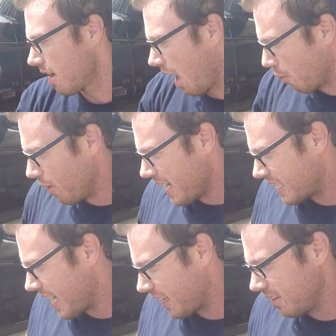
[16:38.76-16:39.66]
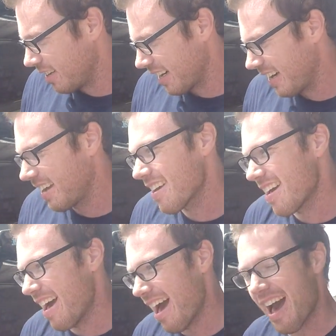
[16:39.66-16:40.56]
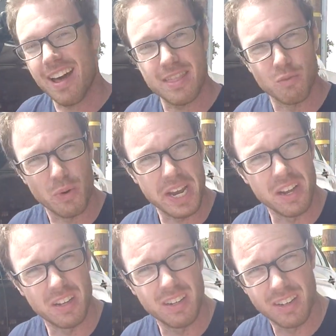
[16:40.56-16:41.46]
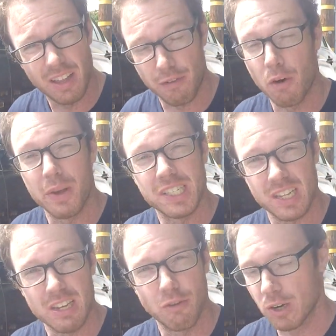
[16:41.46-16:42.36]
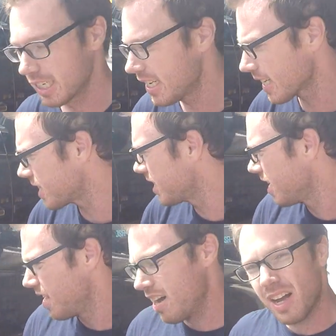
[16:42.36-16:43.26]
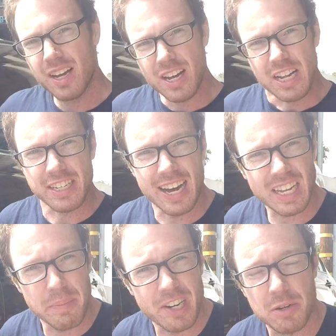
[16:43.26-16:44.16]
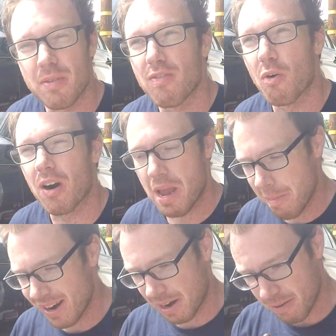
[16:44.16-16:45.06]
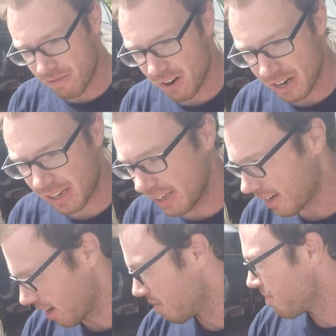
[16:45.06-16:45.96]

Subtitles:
I want you to take a look at the wheel, the front wheels of the E46. So as I mentioned before, it might not have been very clear,